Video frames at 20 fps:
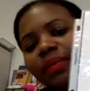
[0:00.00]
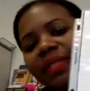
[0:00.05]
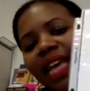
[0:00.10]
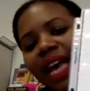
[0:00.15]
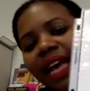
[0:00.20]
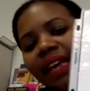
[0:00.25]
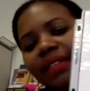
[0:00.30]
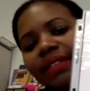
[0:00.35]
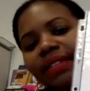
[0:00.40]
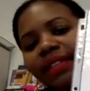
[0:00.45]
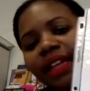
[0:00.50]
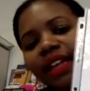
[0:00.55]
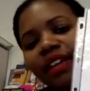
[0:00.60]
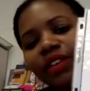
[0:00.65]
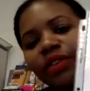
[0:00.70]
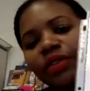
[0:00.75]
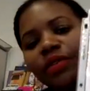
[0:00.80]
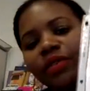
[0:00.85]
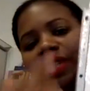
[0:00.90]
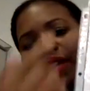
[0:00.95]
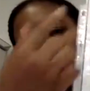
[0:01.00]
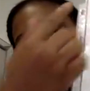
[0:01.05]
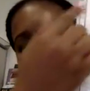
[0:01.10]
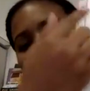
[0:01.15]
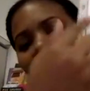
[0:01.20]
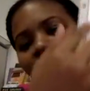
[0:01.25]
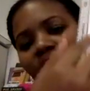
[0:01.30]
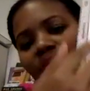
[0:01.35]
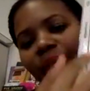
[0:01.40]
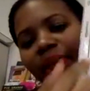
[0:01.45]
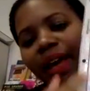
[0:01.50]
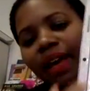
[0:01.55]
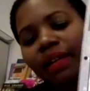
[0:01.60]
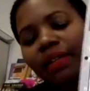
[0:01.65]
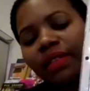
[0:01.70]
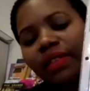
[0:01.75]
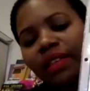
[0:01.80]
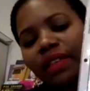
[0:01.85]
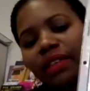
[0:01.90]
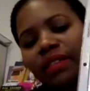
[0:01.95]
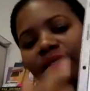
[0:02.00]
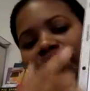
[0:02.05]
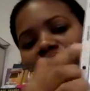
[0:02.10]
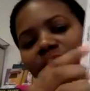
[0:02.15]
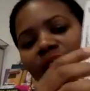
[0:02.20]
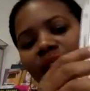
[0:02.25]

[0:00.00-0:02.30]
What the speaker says: text that I use, and I'll talk about these